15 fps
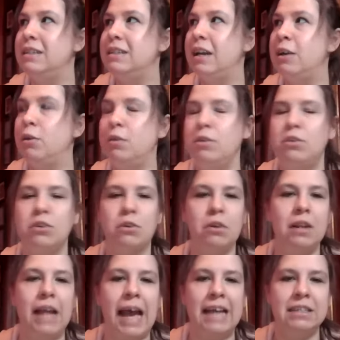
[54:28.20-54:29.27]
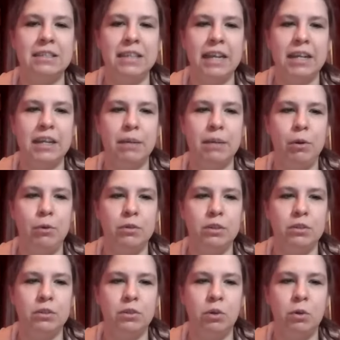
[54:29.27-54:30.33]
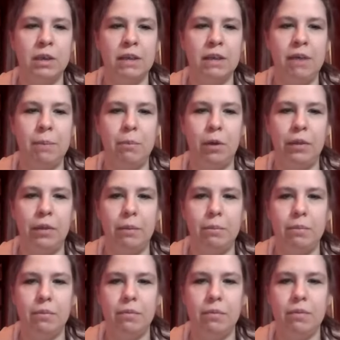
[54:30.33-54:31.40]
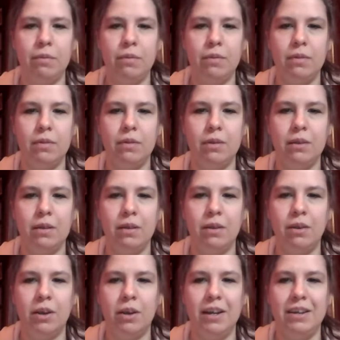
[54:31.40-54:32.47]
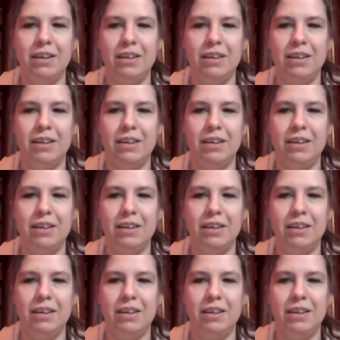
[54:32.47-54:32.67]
I know these are your last standing poses, so don't give up on them. Good.